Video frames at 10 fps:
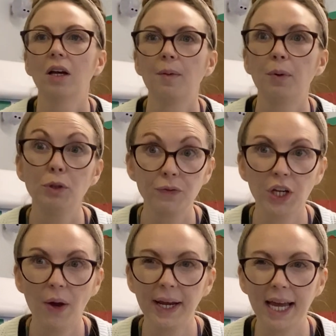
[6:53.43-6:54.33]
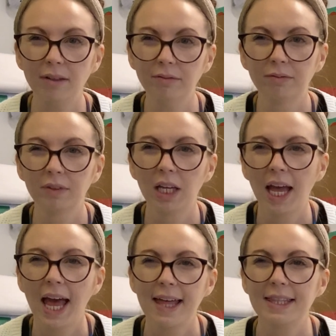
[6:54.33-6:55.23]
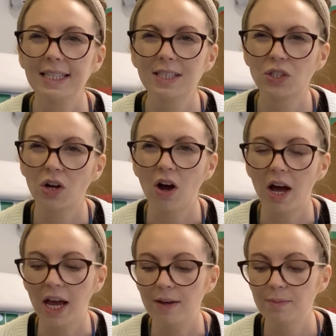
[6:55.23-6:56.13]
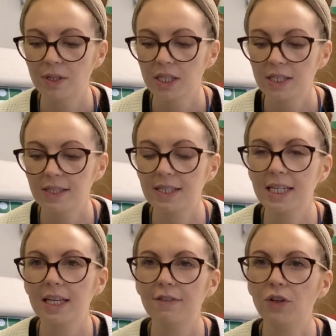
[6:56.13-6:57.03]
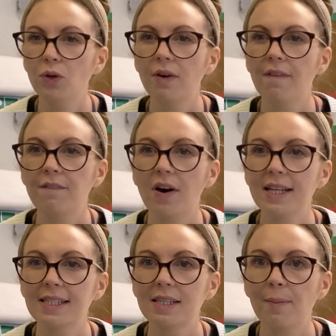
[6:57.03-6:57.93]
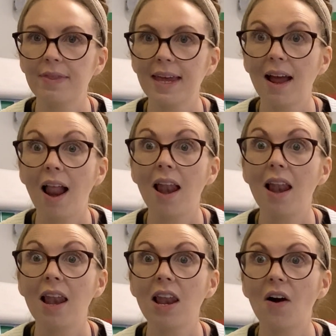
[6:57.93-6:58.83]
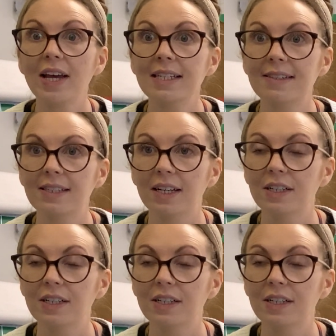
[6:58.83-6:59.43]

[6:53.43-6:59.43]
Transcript: Pause the video again. This time, see if you can find something lighter.